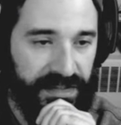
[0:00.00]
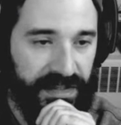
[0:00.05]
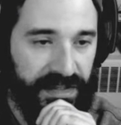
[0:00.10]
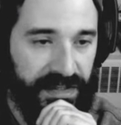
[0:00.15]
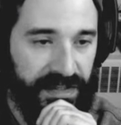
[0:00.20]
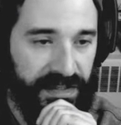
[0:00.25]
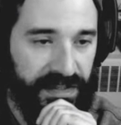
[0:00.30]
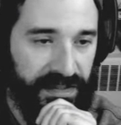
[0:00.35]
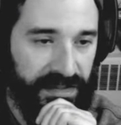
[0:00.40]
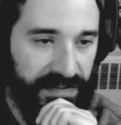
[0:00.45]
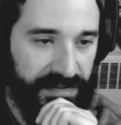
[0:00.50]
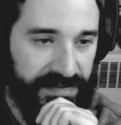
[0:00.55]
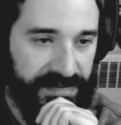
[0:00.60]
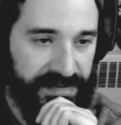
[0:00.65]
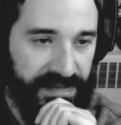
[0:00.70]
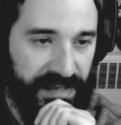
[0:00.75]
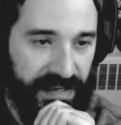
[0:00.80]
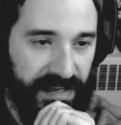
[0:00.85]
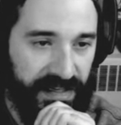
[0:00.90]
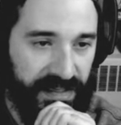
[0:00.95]
the
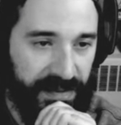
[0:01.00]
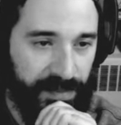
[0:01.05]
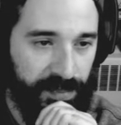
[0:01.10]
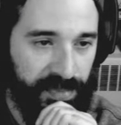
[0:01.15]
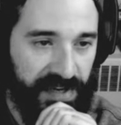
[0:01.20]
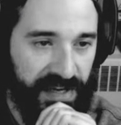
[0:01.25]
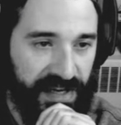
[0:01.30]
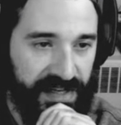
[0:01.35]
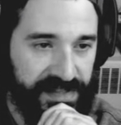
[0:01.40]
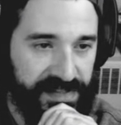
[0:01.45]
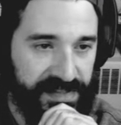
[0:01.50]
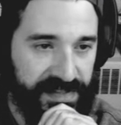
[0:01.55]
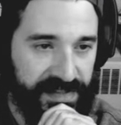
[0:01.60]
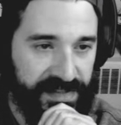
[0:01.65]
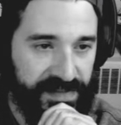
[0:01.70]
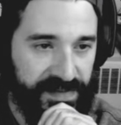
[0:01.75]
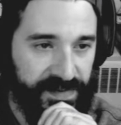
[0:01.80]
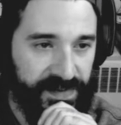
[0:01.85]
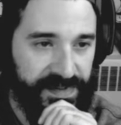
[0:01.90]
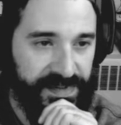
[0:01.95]
scanning process.
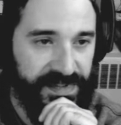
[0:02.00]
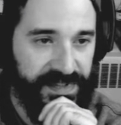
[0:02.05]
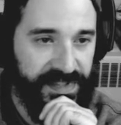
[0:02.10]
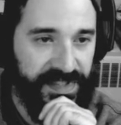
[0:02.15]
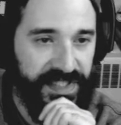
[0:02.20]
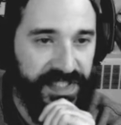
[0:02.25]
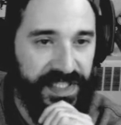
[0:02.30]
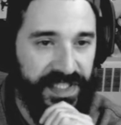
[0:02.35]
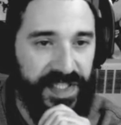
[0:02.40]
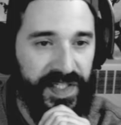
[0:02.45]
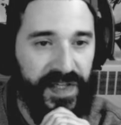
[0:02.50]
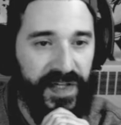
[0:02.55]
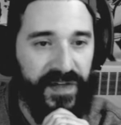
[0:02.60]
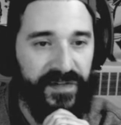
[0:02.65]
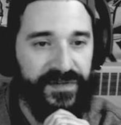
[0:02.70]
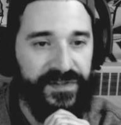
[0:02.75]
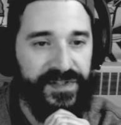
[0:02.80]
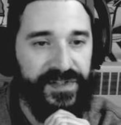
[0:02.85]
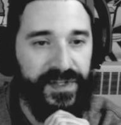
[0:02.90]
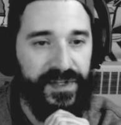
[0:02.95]
It wasn't clean
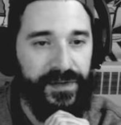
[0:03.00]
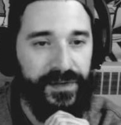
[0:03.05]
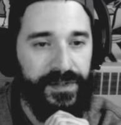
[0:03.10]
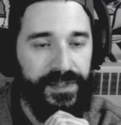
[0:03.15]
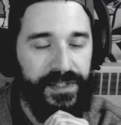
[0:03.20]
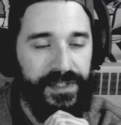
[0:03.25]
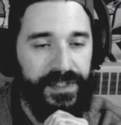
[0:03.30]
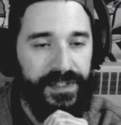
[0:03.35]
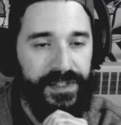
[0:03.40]
enough, so